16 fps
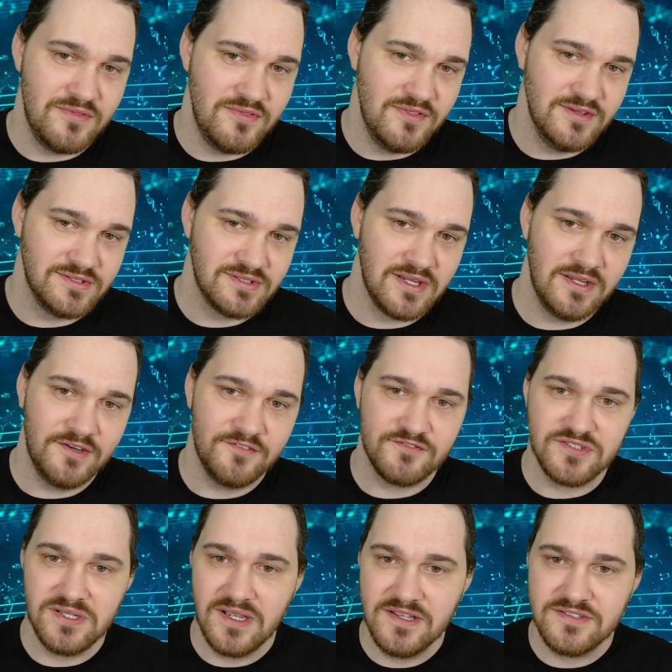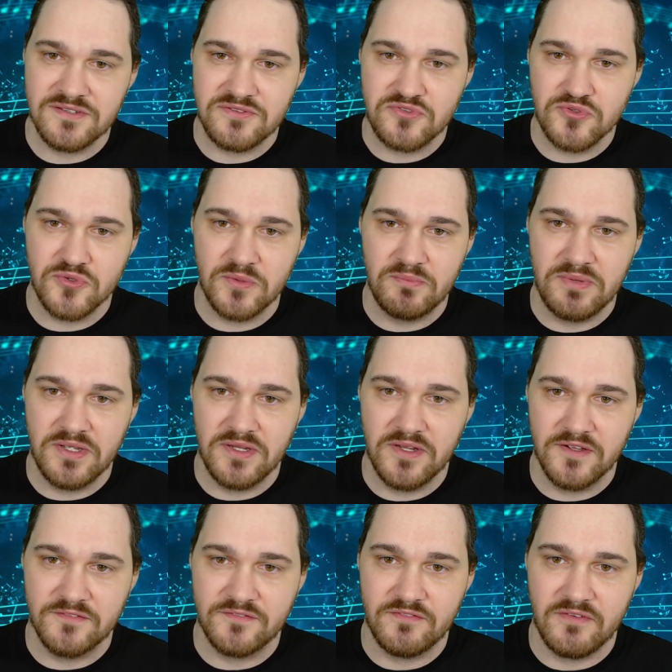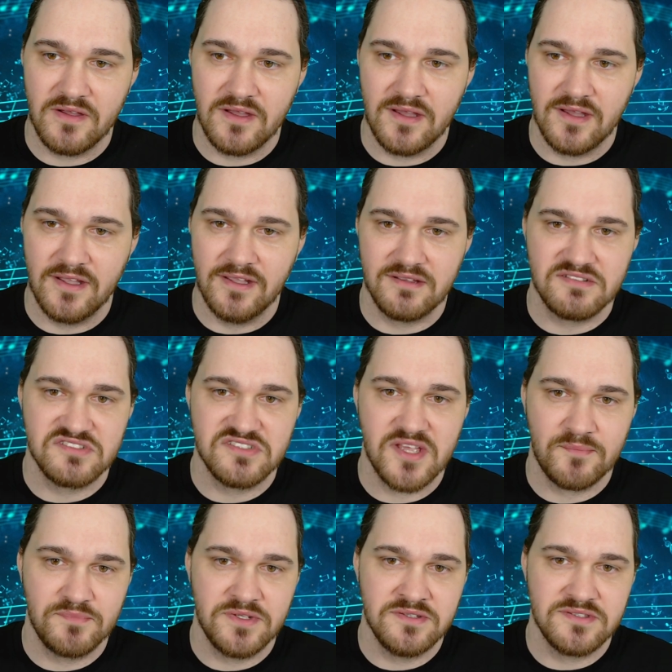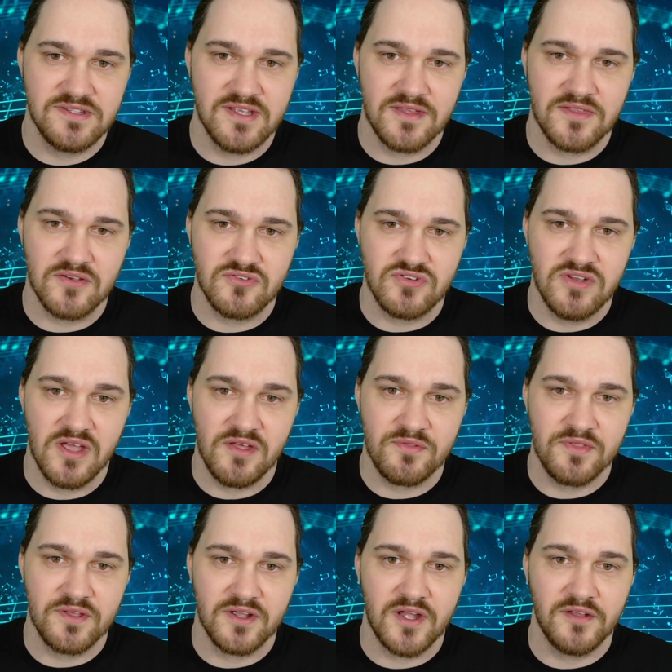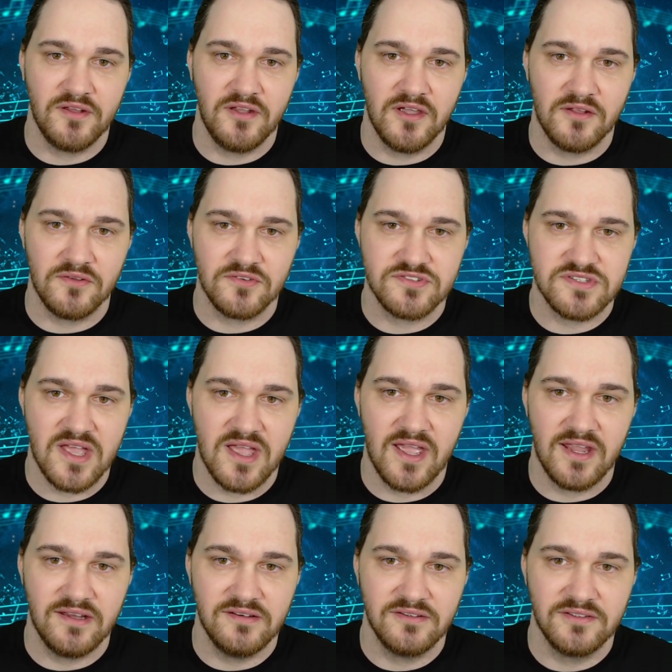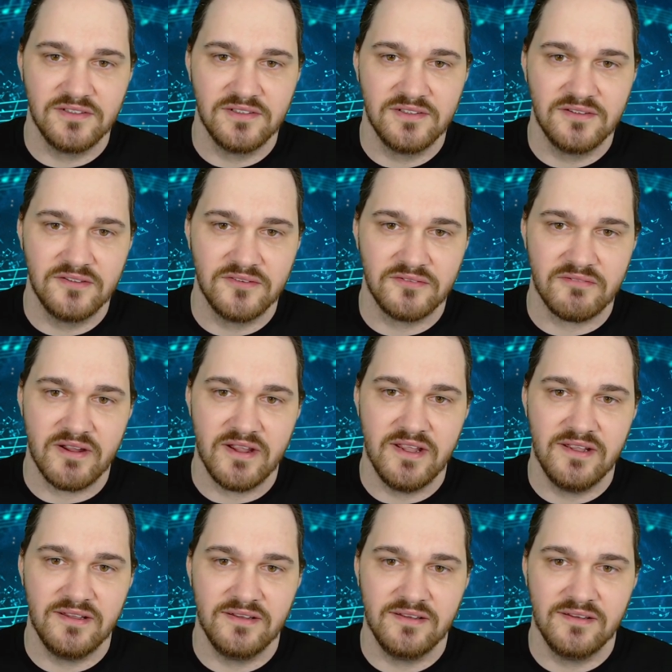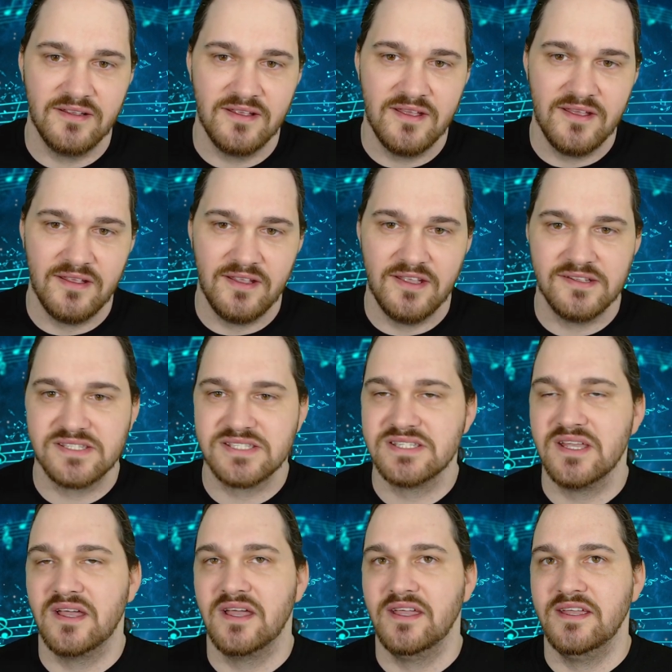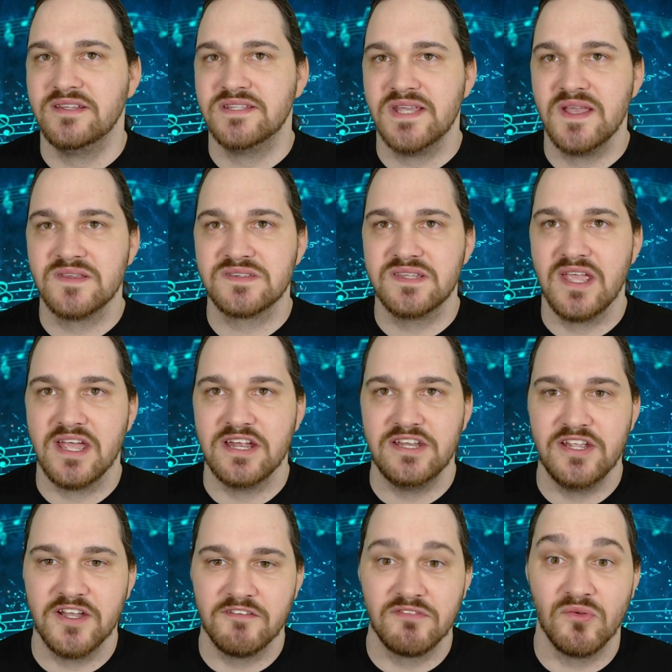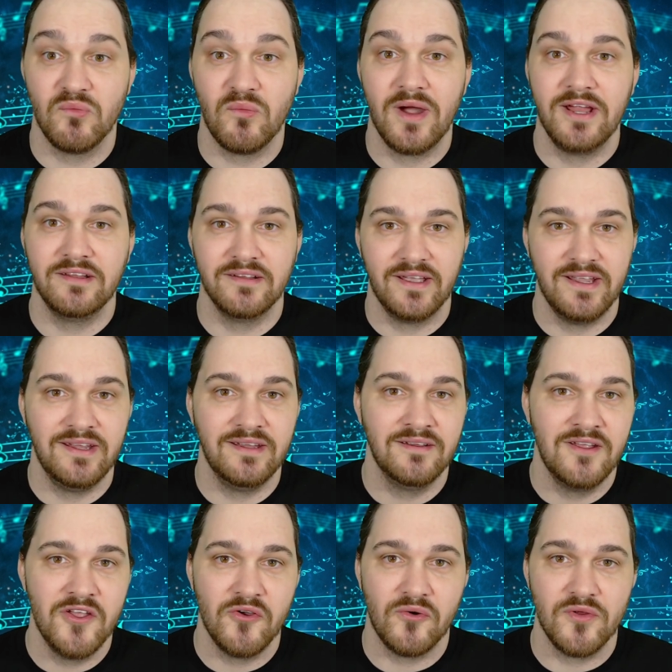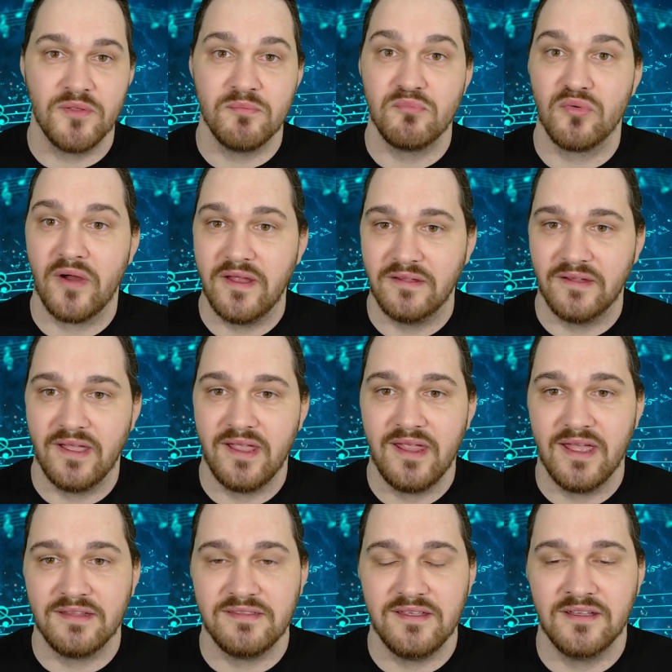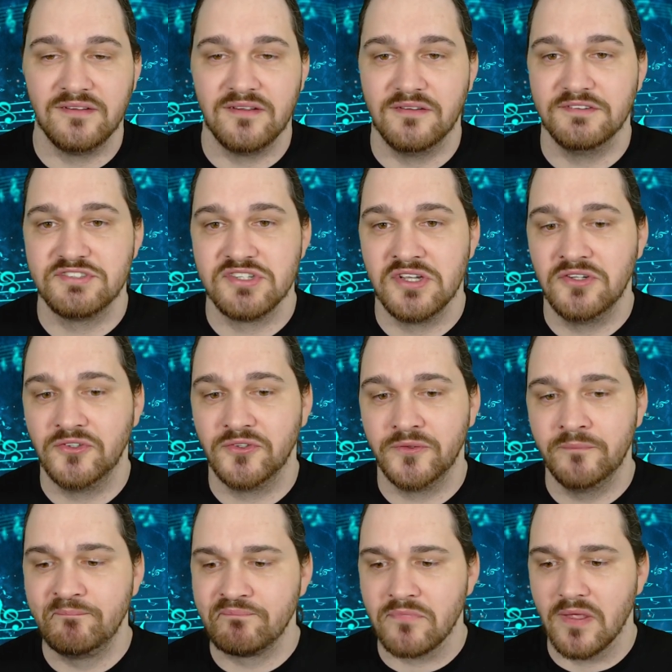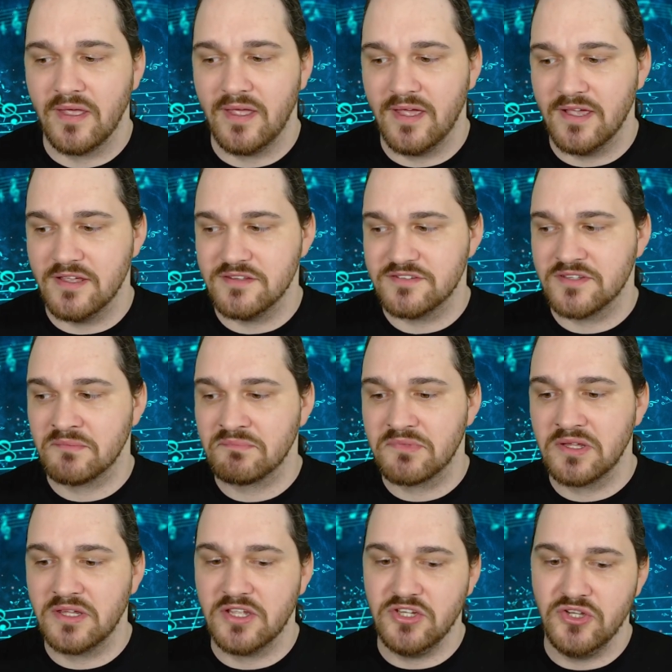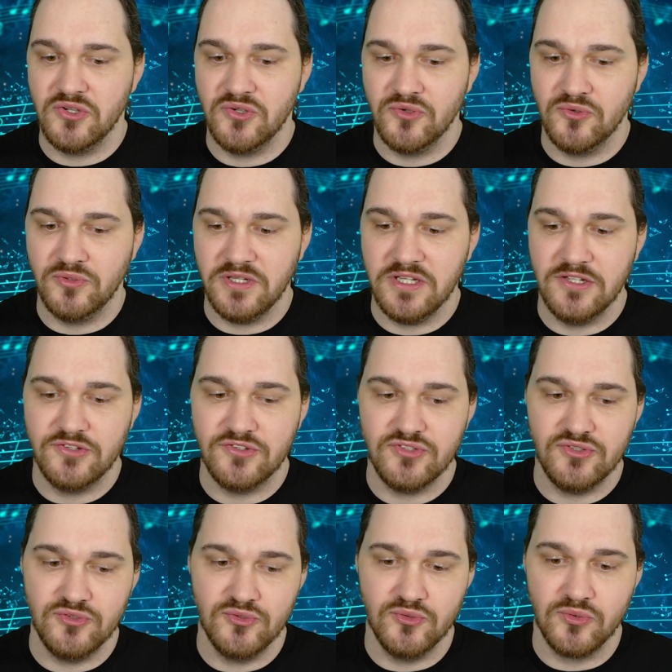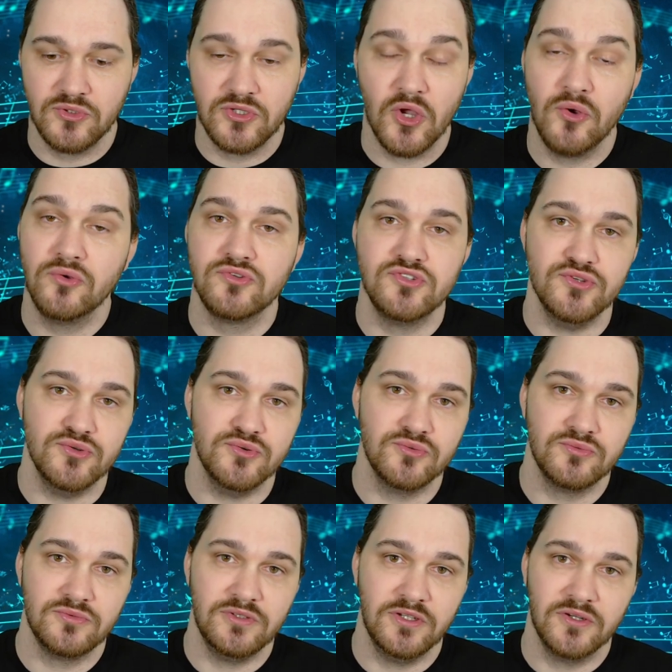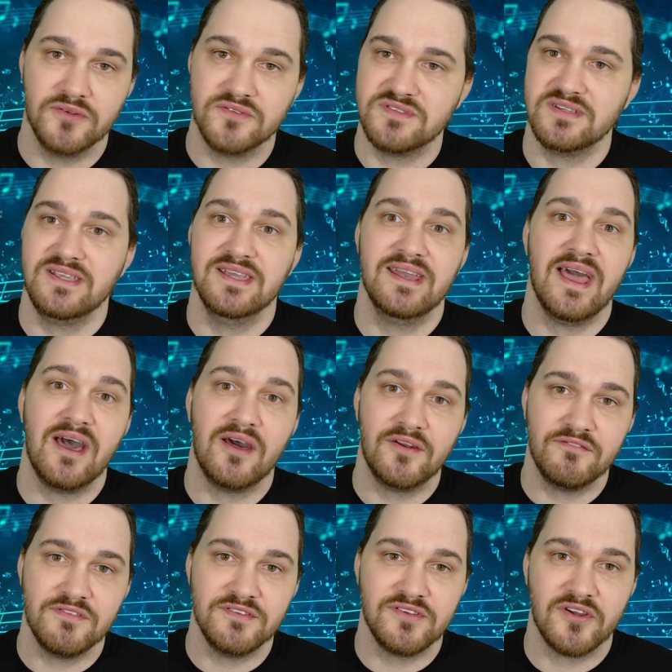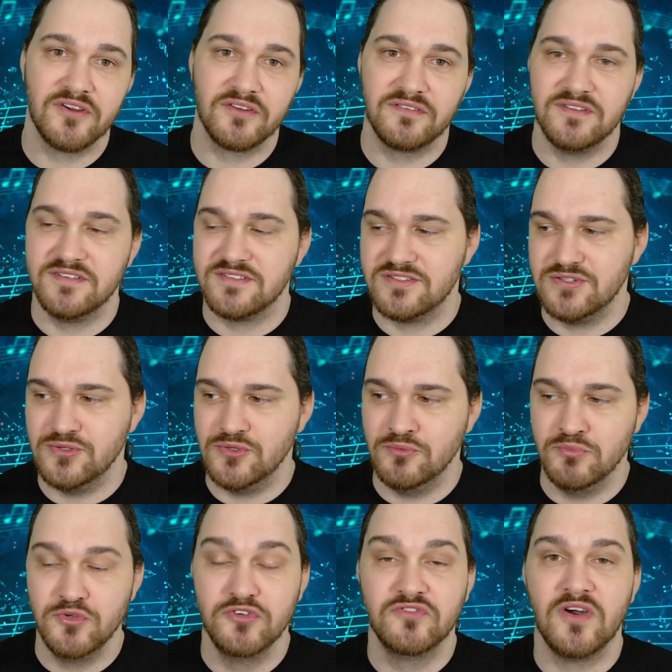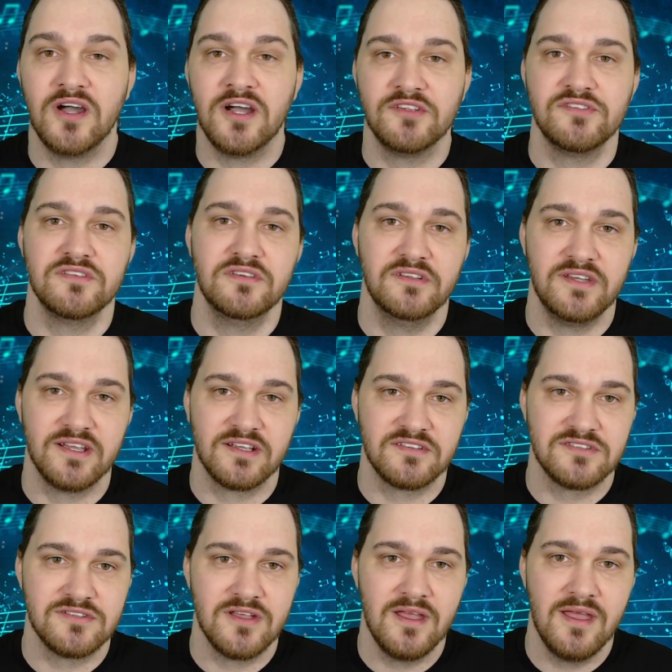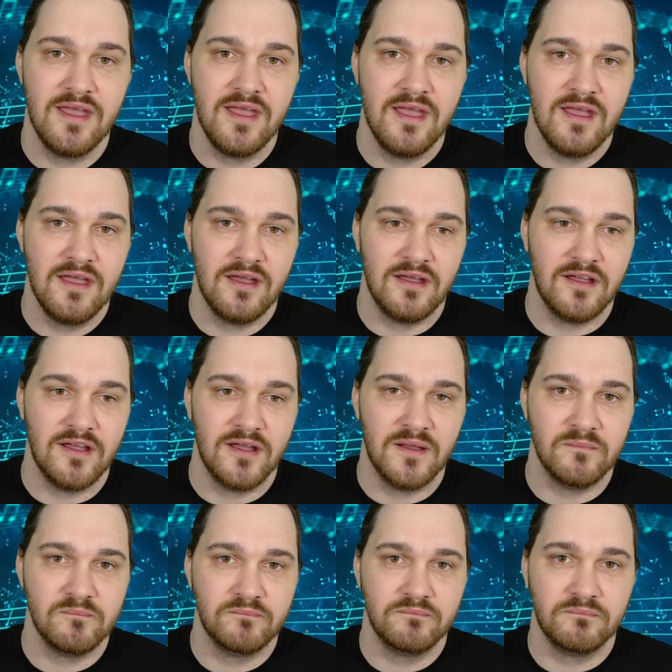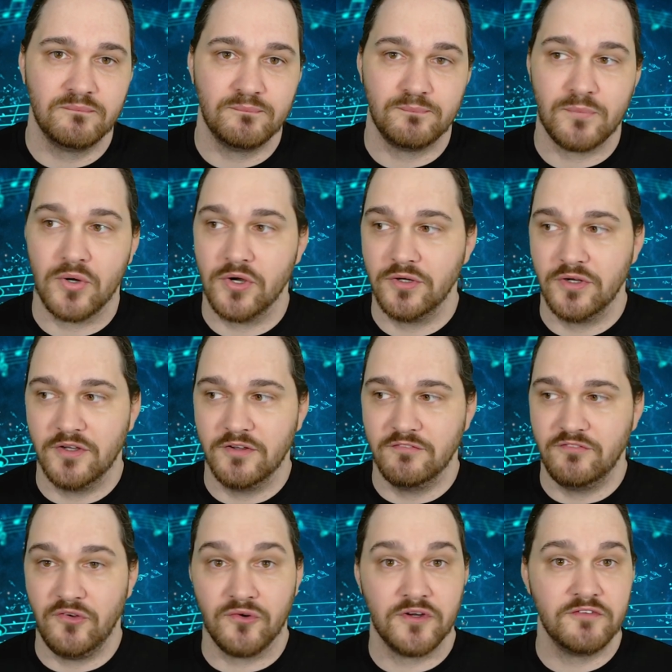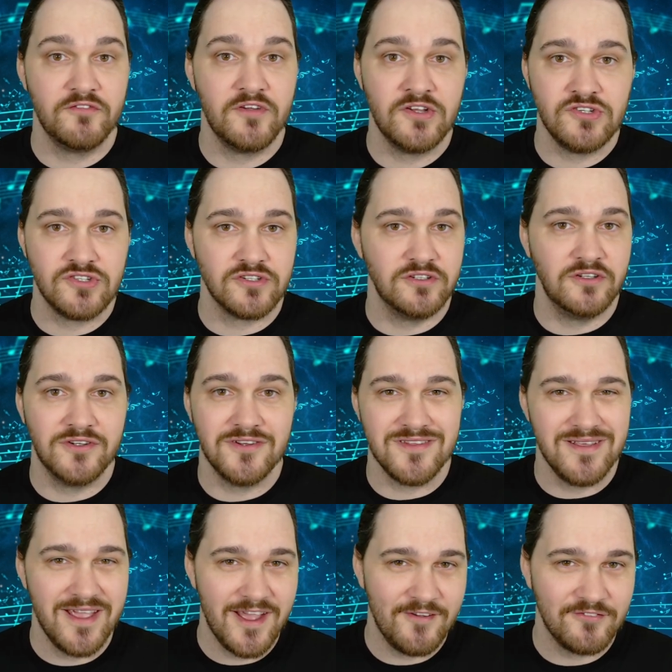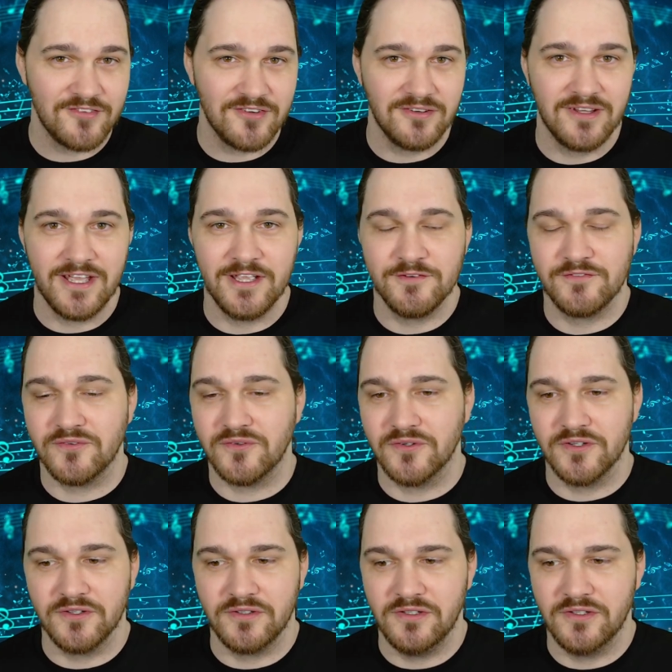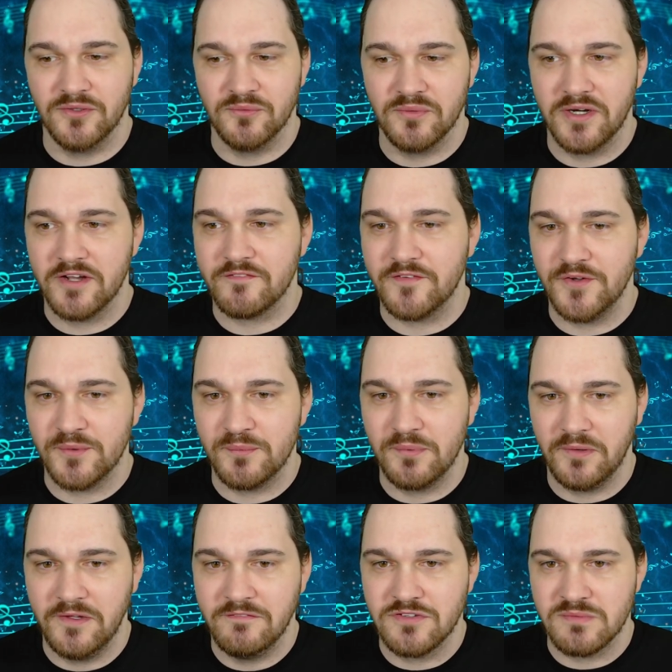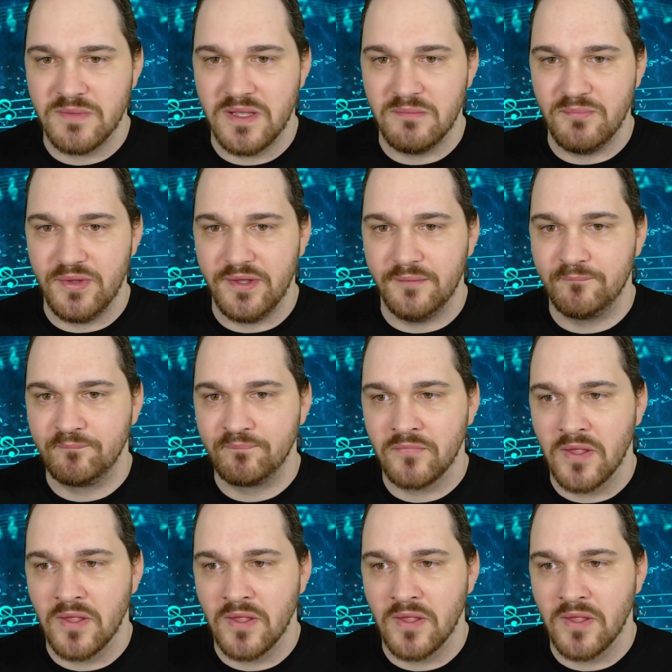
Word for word: this kind of ties into a bit of uh, acceptance that there's nothing on the other side right it's uh, it takes the idea of the white light or the bright light at the end of the tunnel as something that you need to go to, you know, to get out of the darkness, to move on to the next uh, part of your adventure, you know, the afterlife or, you know, whatever your beliefs may be.